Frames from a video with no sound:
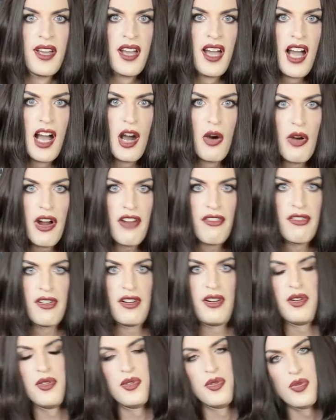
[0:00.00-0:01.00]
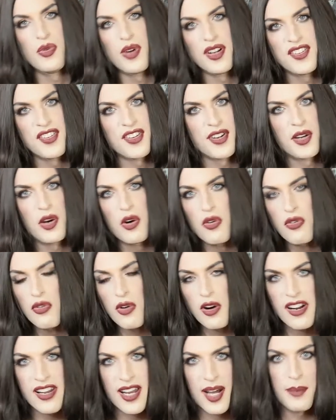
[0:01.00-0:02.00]
However, once I go
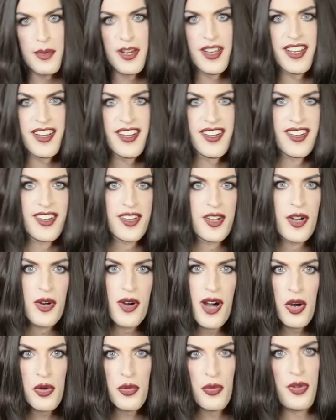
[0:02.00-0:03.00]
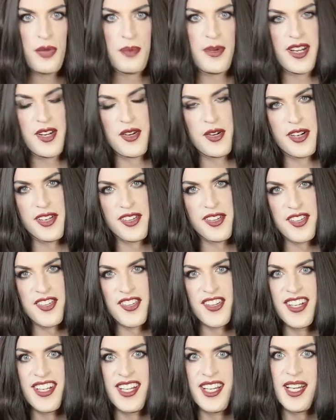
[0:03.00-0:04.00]
for clubbing, go out with my
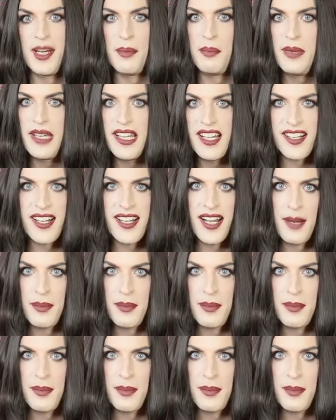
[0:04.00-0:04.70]
girls, a bigger cup